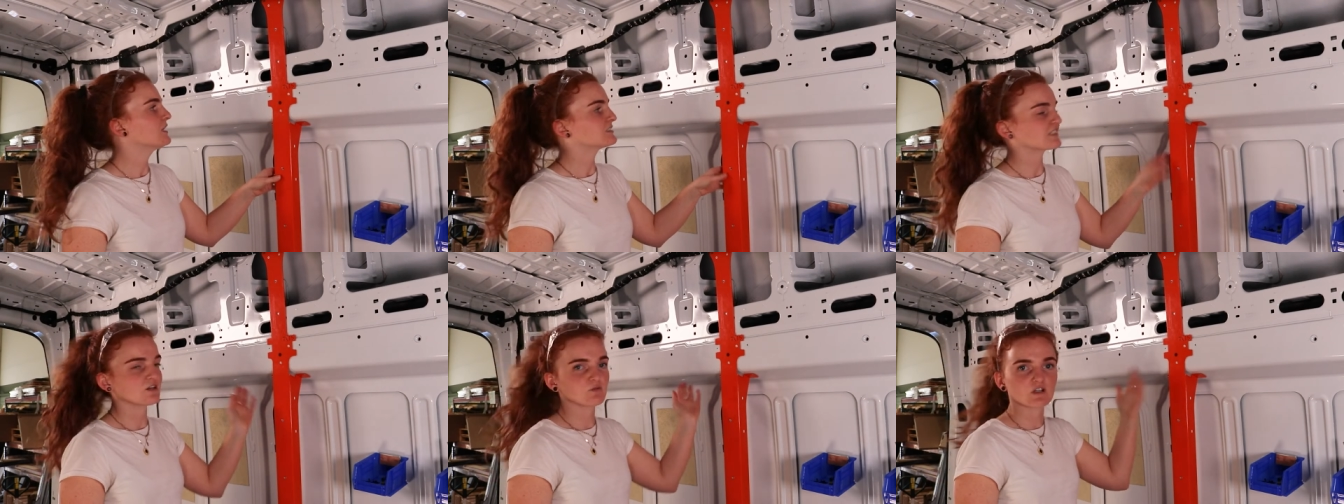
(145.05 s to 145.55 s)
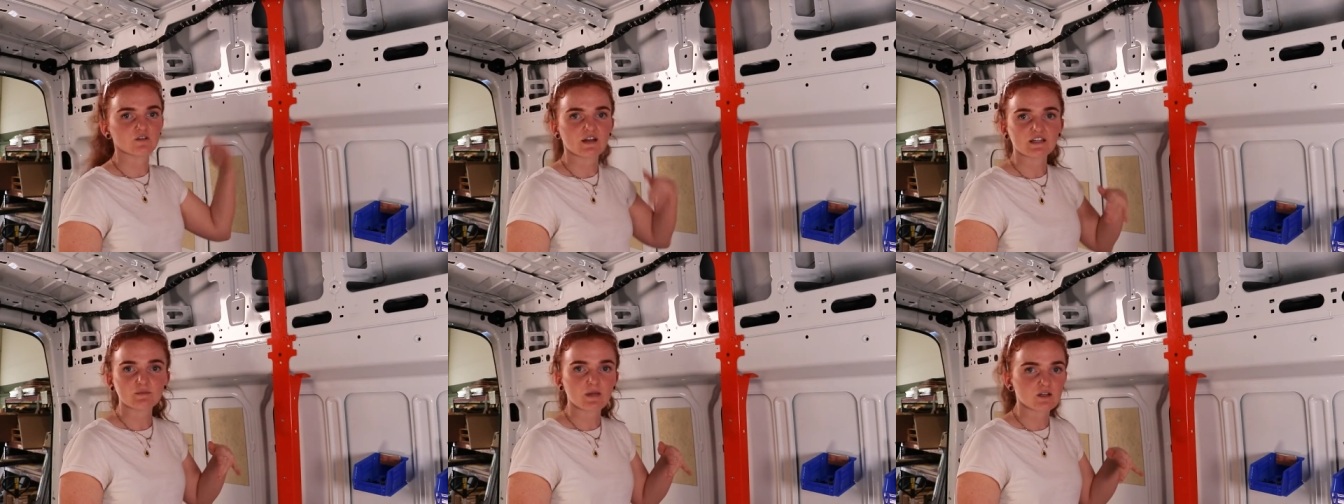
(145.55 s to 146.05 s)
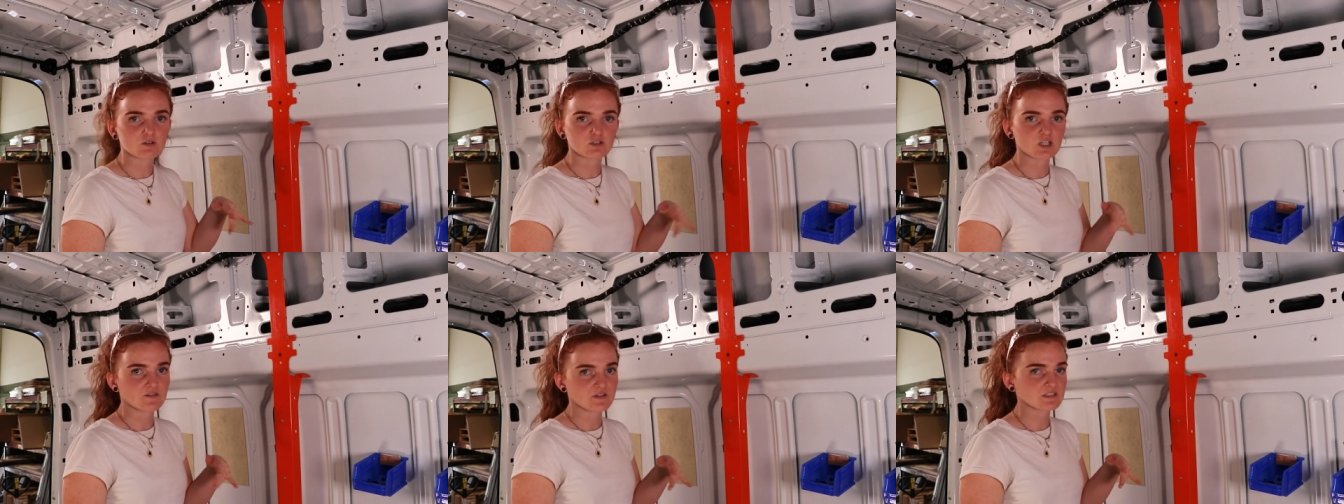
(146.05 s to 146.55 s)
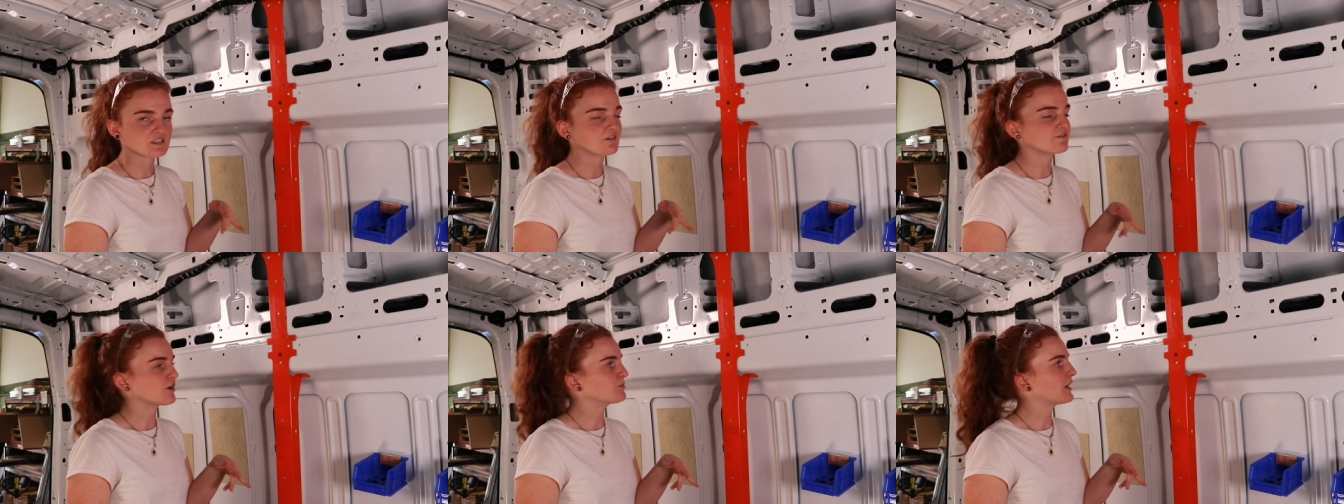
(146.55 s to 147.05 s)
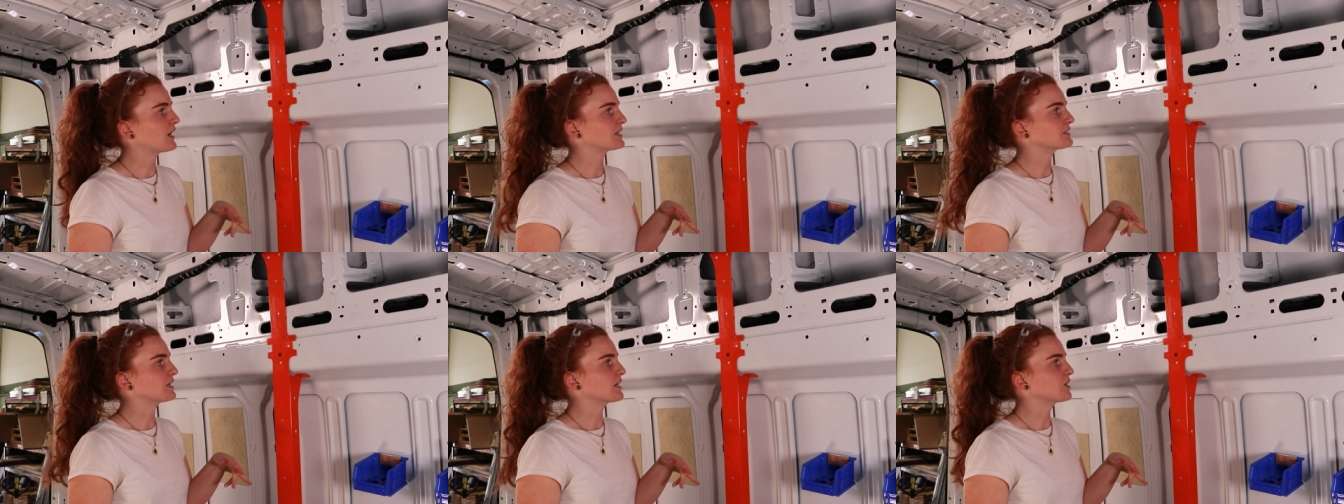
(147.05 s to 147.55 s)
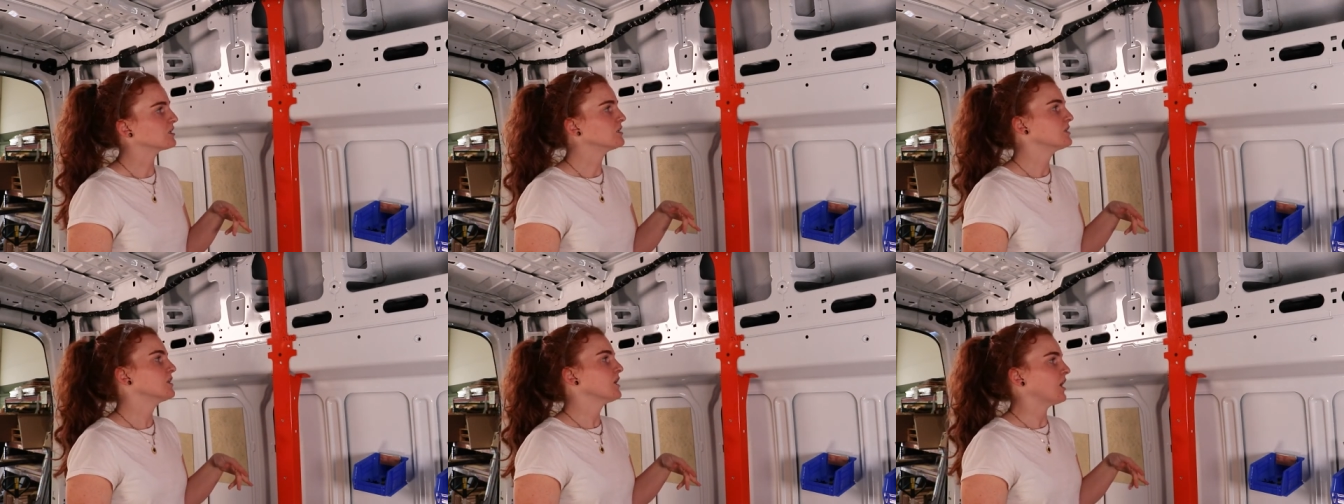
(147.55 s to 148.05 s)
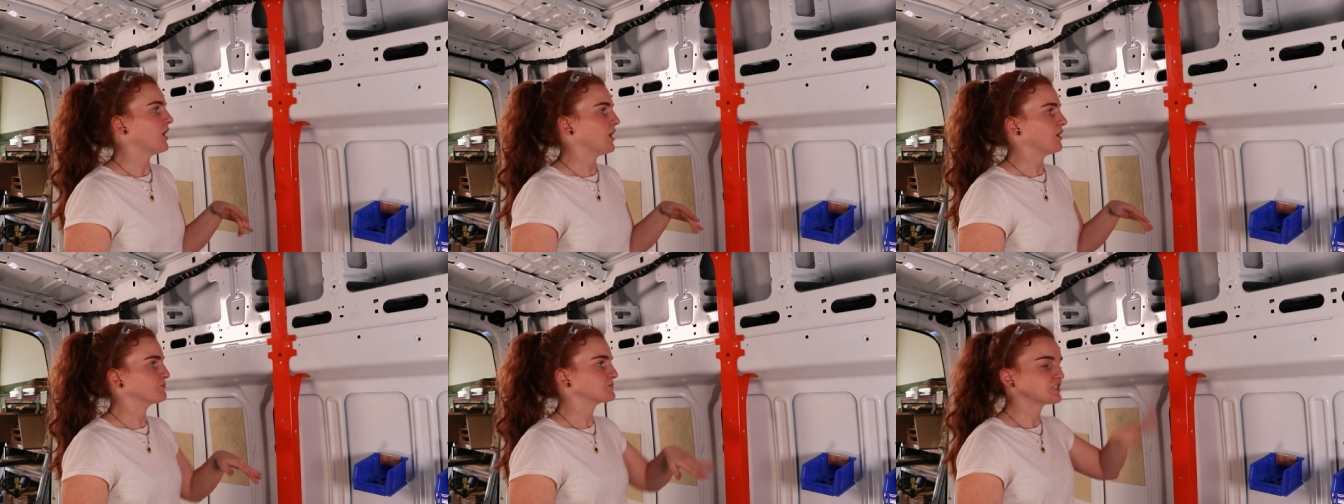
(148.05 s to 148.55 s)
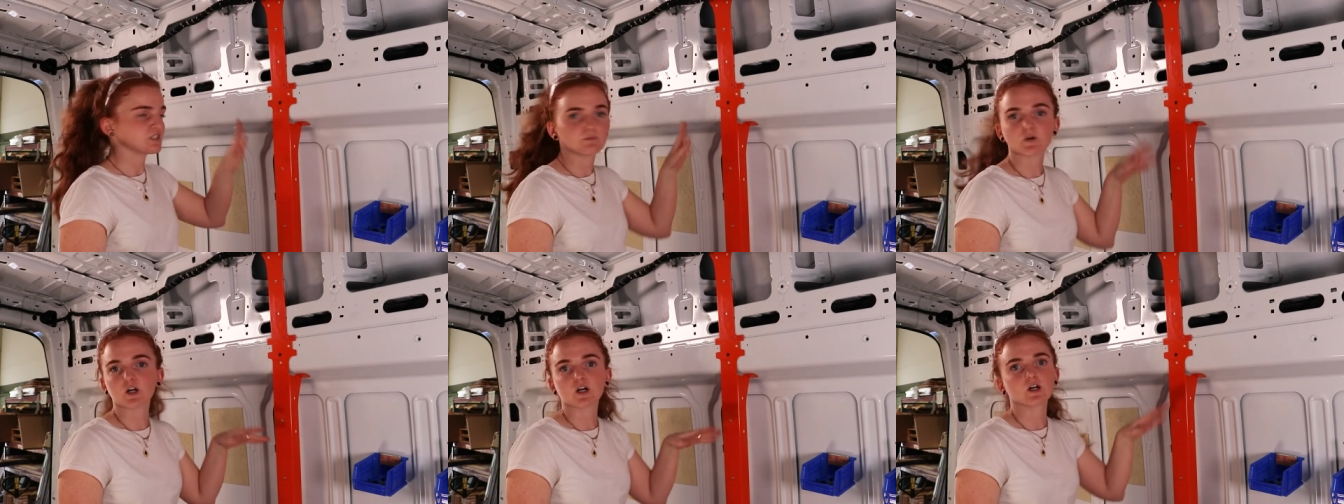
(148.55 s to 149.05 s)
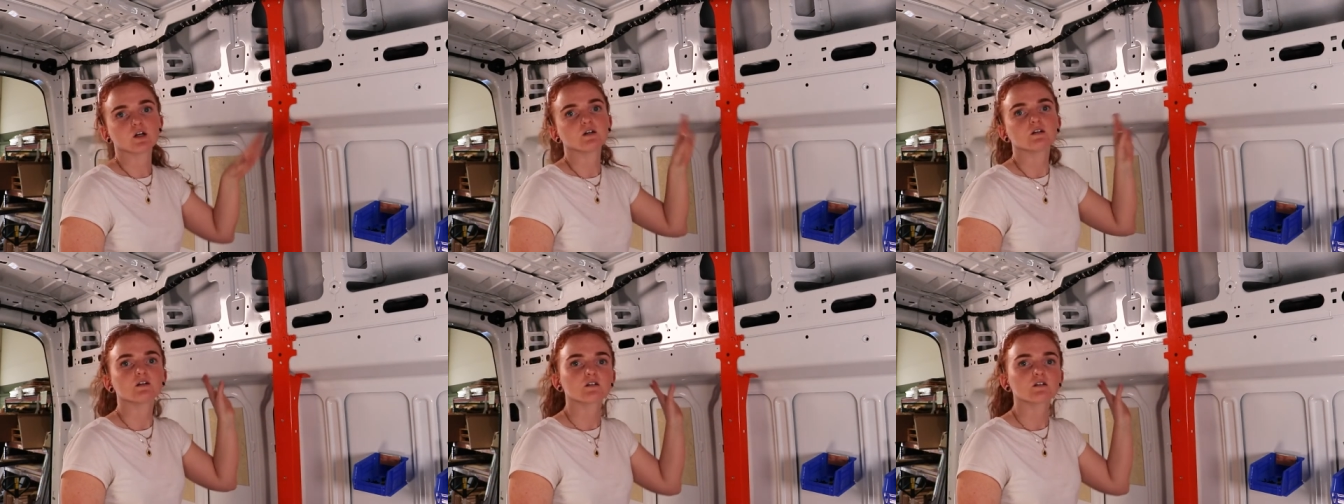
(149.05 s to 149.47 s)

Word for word: to get rid of any metal shavings that fell behind there, um, deburr,